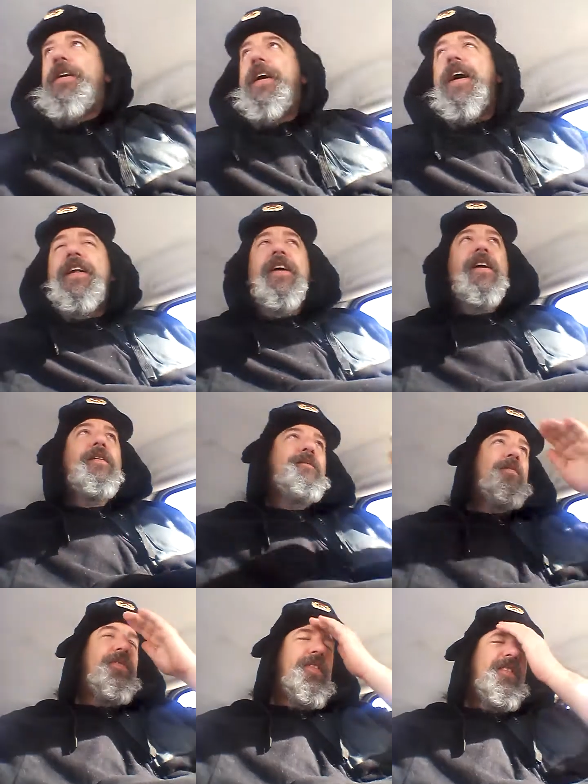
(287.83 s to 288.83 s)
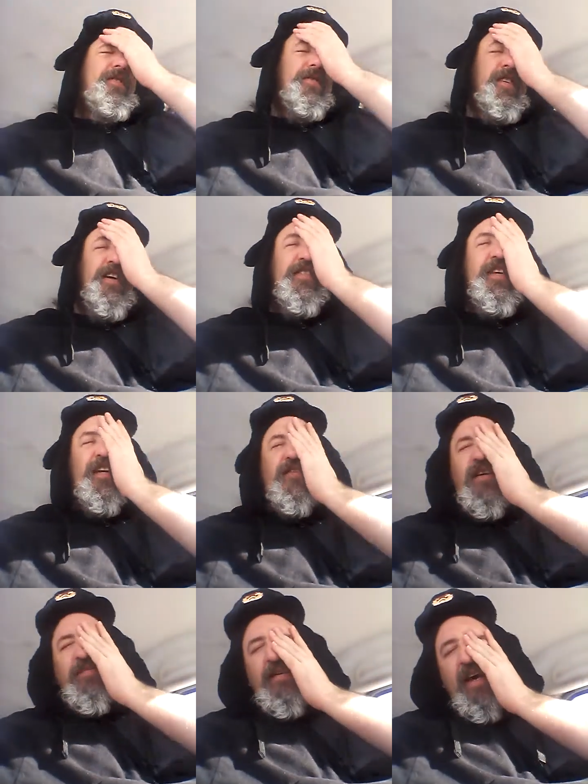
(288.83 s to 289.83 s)
and, um, it was Linus Tech
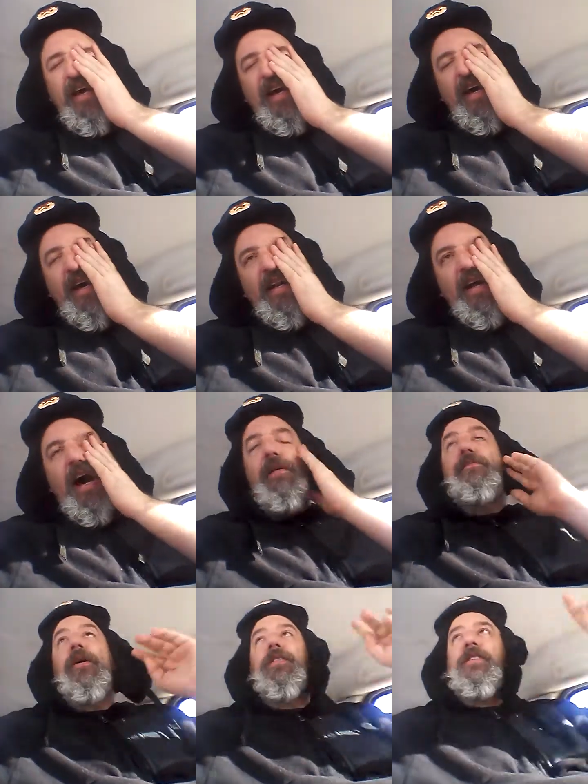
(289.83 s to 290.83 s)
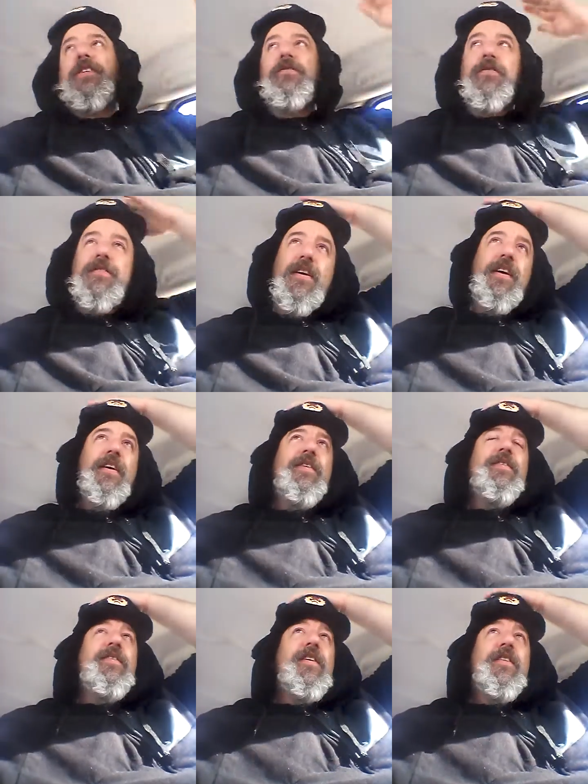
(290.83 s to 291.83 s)
Tips and Unboxing USA,
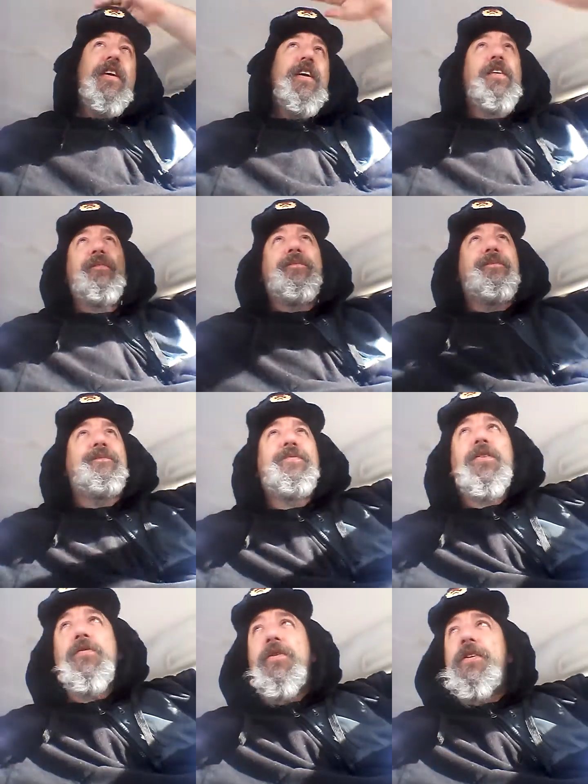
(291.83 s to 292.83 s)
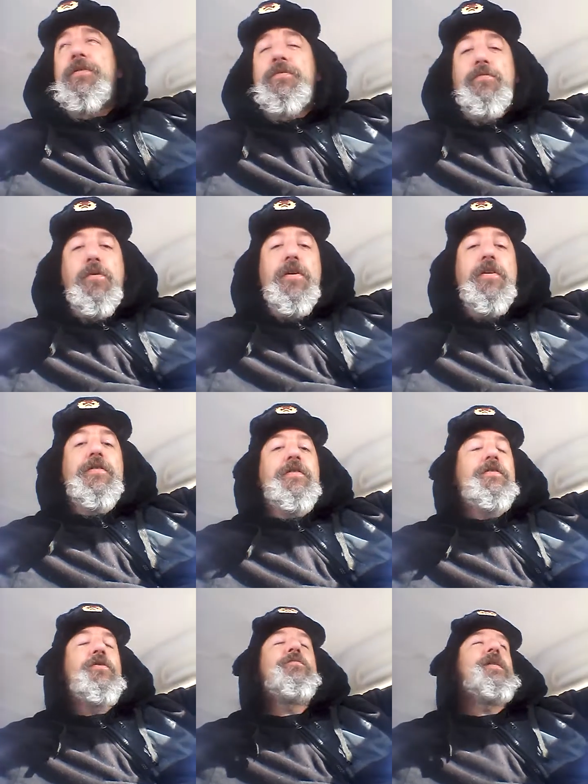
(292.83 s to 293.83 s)
I think. Were the, well,
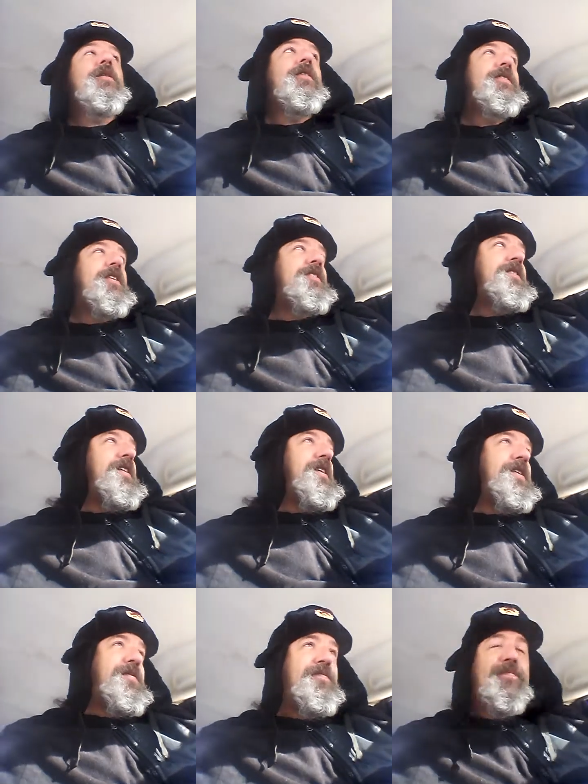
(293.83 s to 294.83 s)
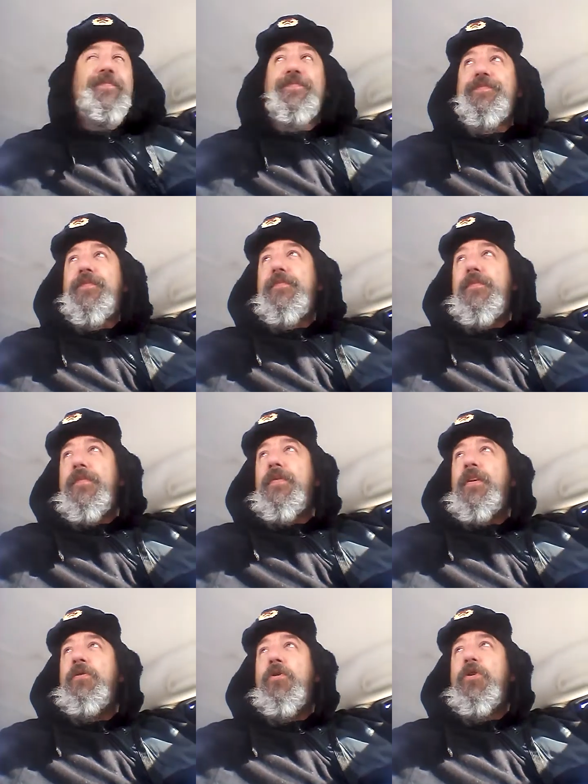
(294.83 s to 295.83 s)
those are the two big ones I've
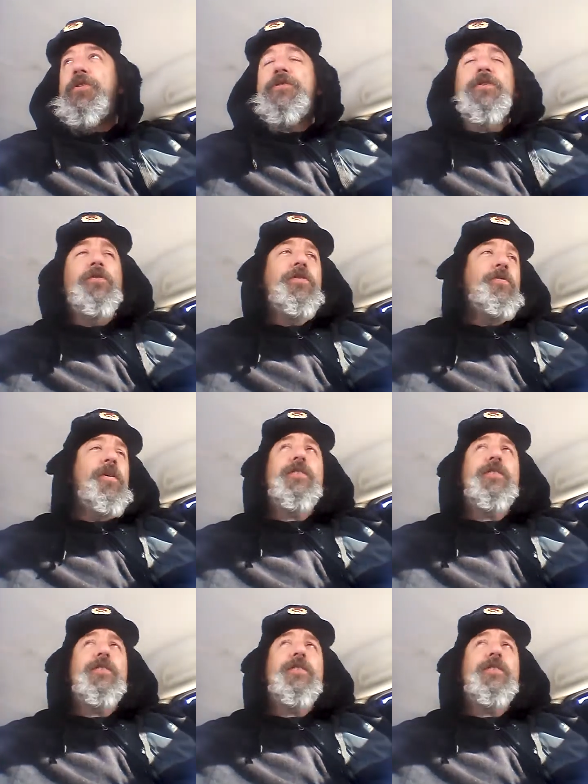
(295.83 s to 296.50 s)
seen. Or well, two of the